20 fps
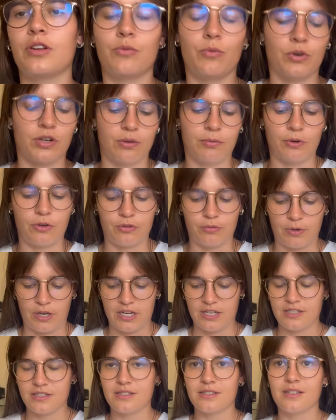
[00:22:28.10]
worn it both
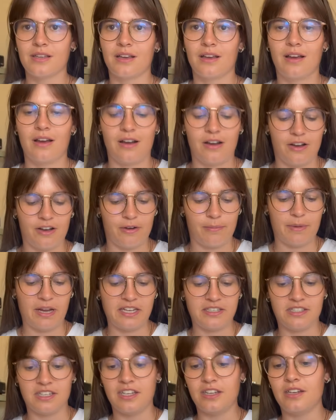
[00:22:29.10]
ways.
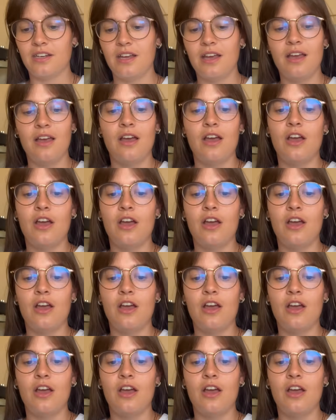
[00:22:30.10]
I did